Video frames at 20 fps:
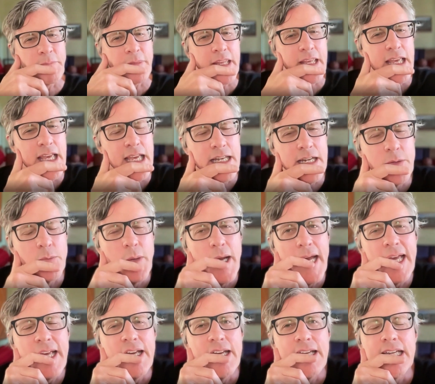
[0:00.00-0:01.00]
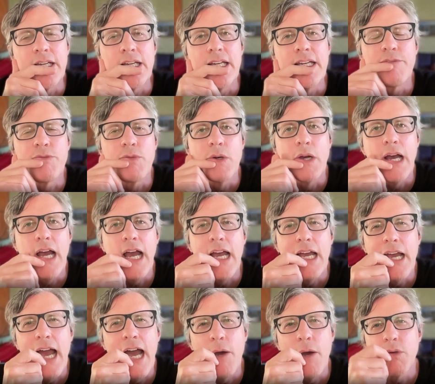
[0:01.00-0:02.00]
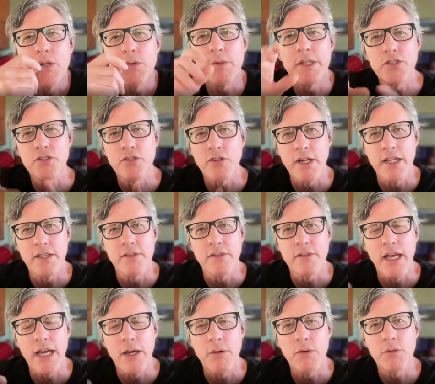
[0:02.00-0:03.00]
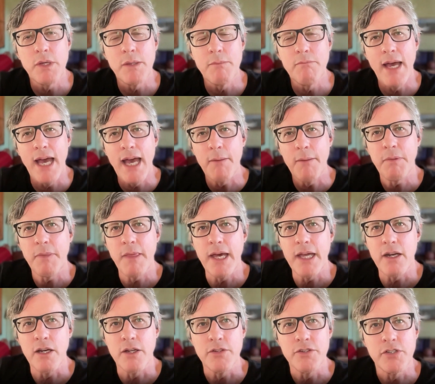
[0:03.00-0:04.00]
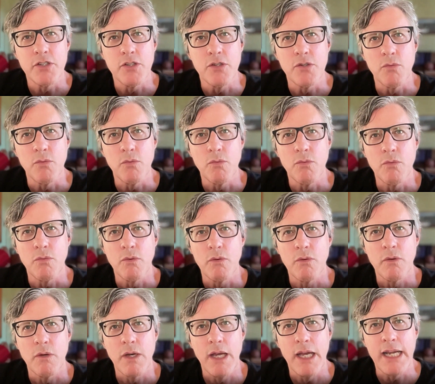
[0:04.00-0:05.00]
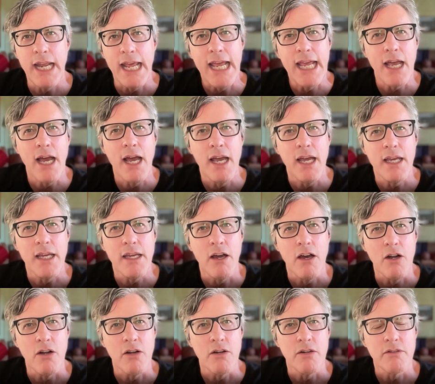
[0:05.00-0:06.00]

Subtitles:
in a way, how would we map that onto an AI art?